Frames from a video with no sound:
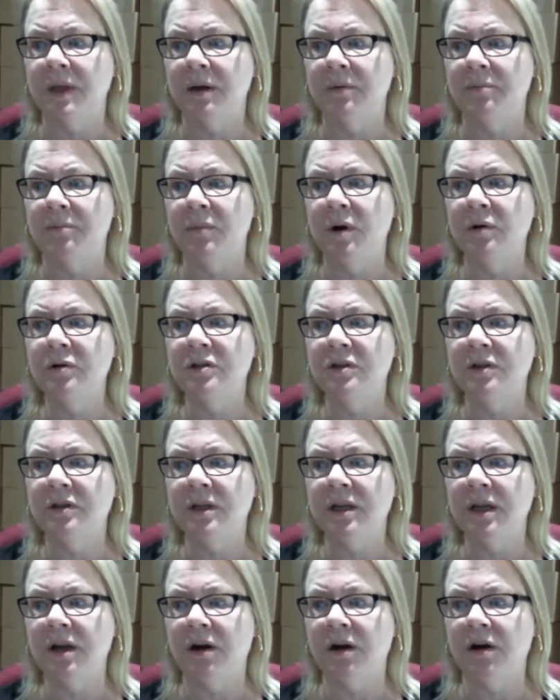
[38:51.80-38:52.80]
Most of
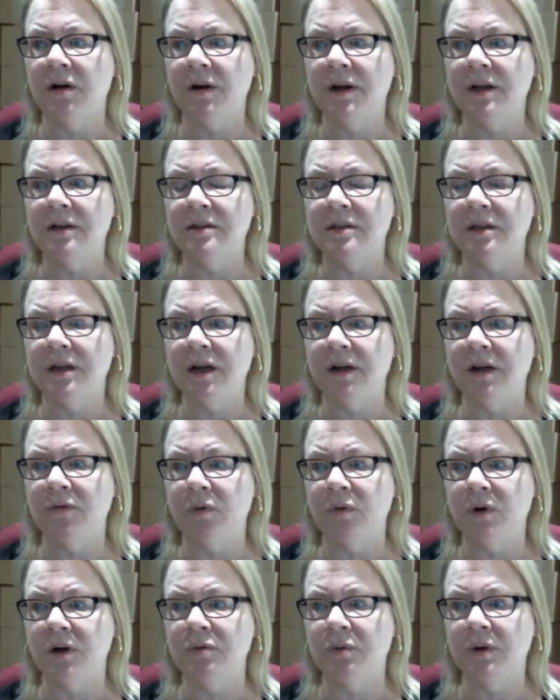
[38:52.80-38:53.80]
the RNs that I've
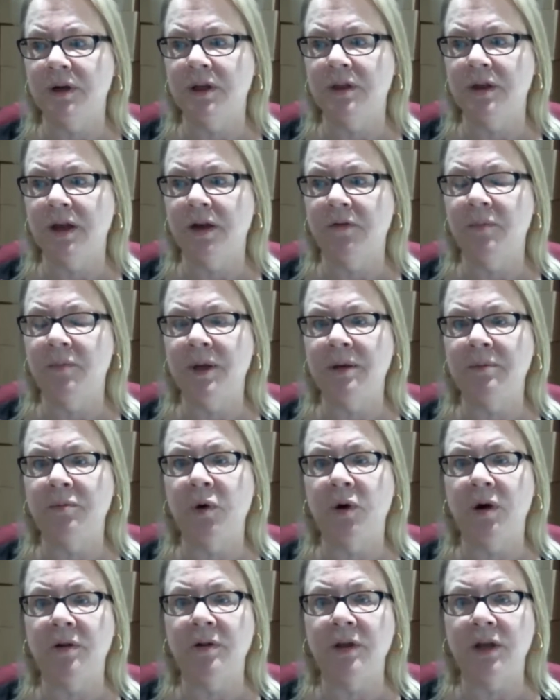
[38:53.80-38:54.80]
worked with have been
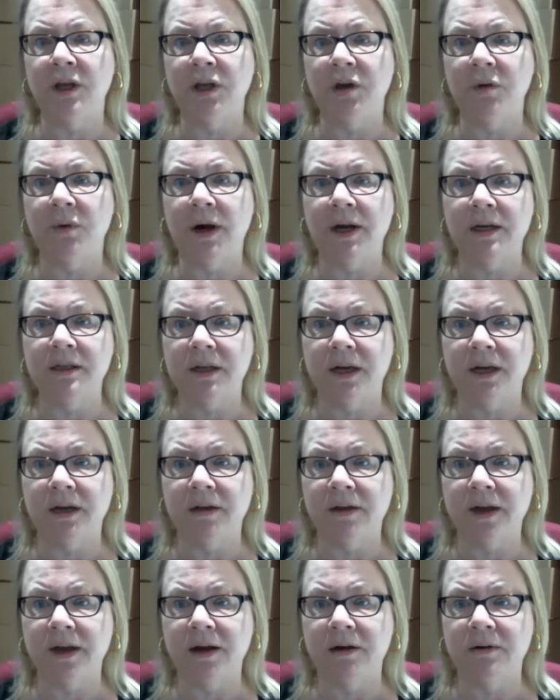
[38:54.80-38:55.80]
more on the QI side
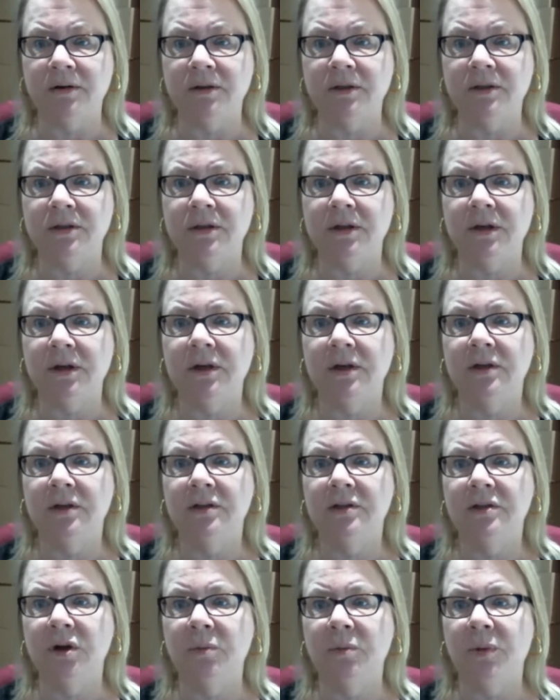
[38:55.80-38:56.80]
of the house.
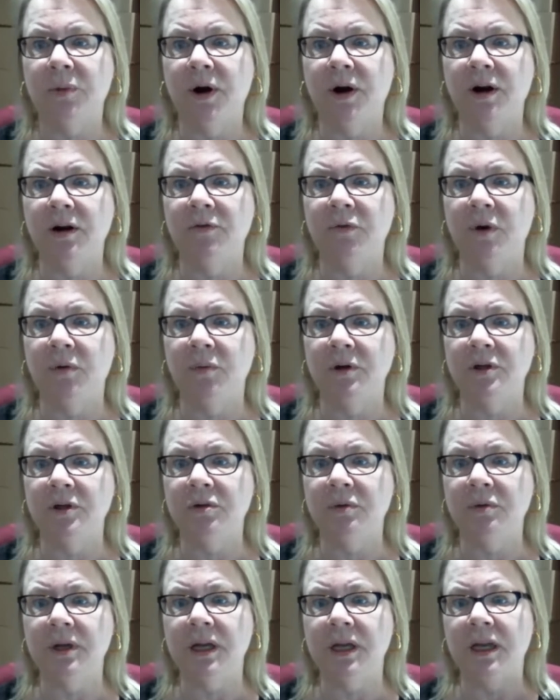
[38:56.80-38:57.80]
So part of what we're
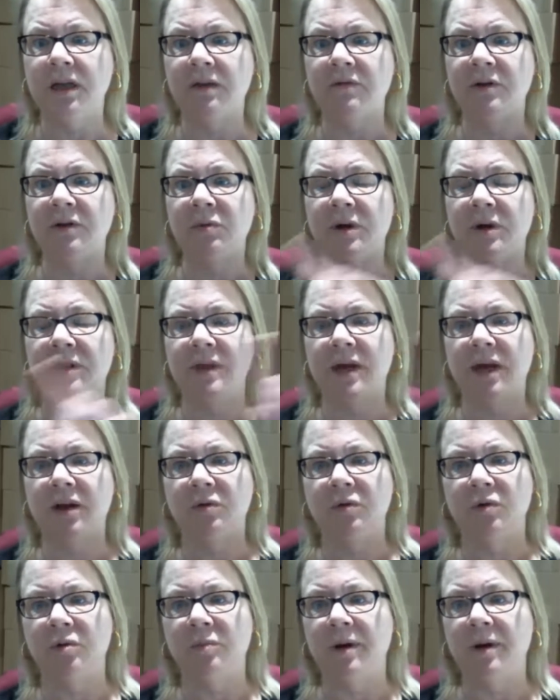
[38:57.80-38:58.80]
doing, even with that
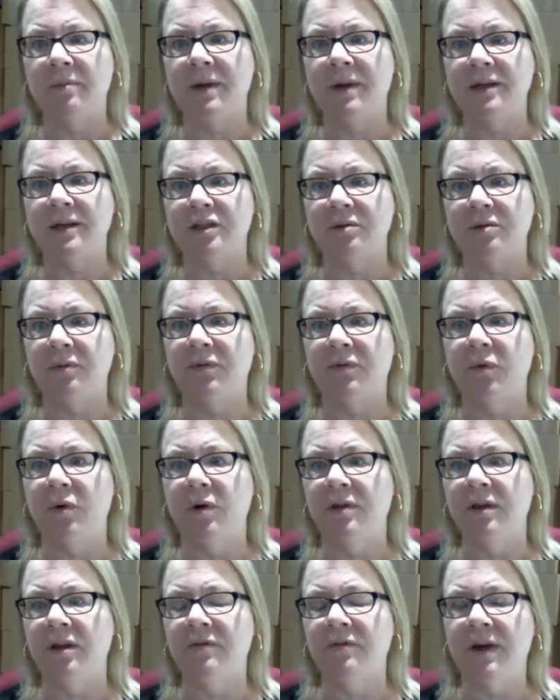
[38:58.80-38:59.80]
group I mentioned
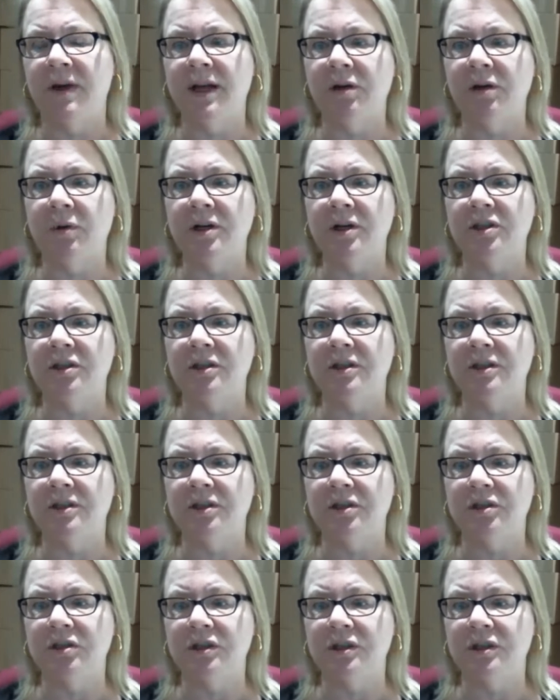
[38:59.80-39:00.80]
before, the Evaluation
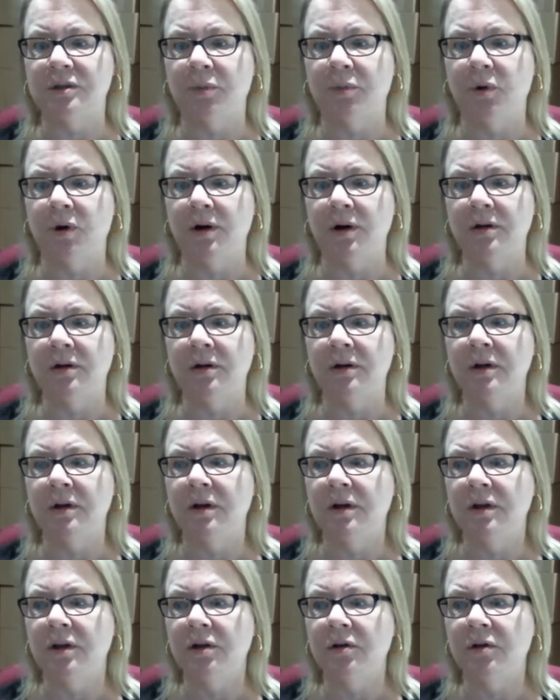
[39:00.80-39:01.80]
Decision Support
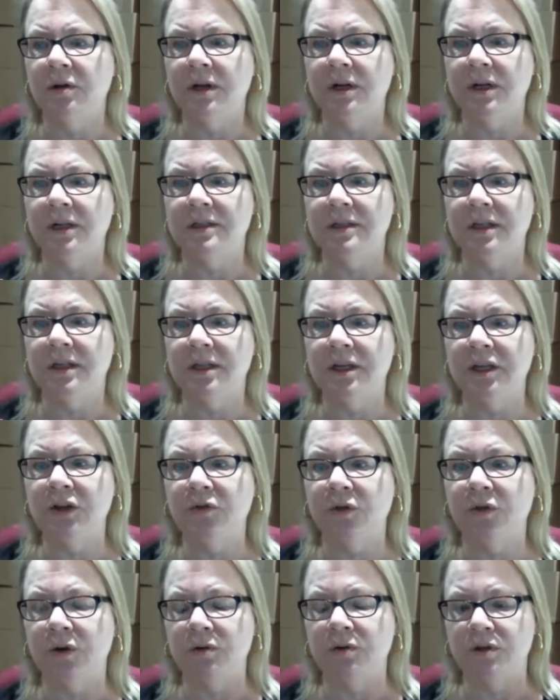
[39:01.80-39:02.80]
Unit, is that these
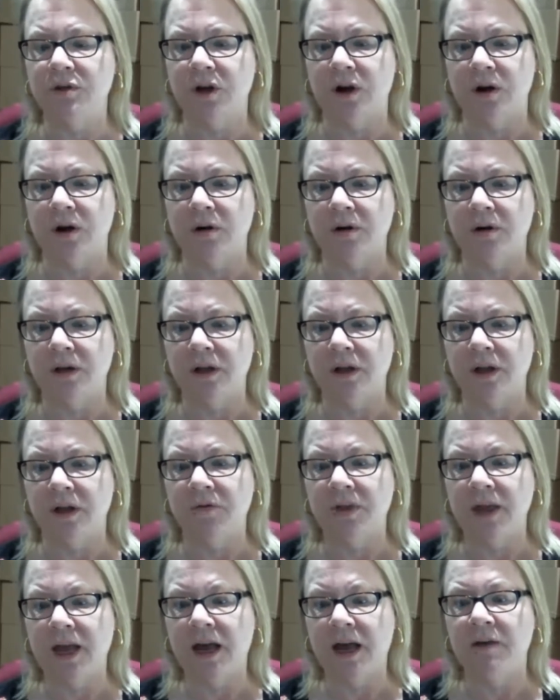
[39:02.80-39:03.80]
folks are,
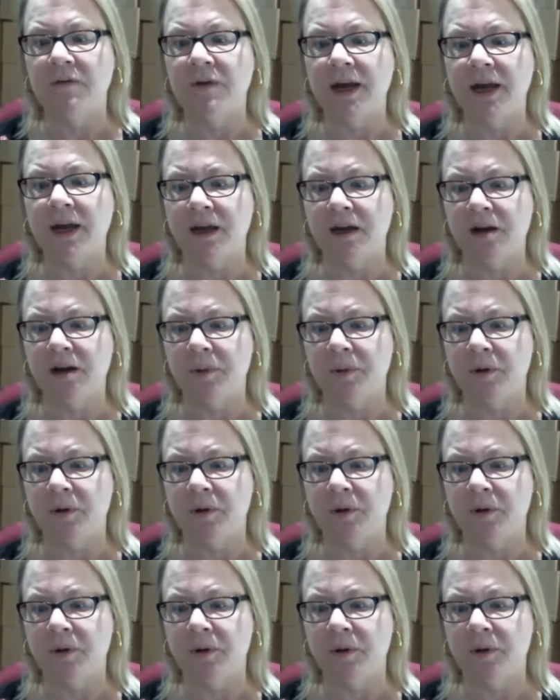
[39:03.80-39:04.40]
if they have academic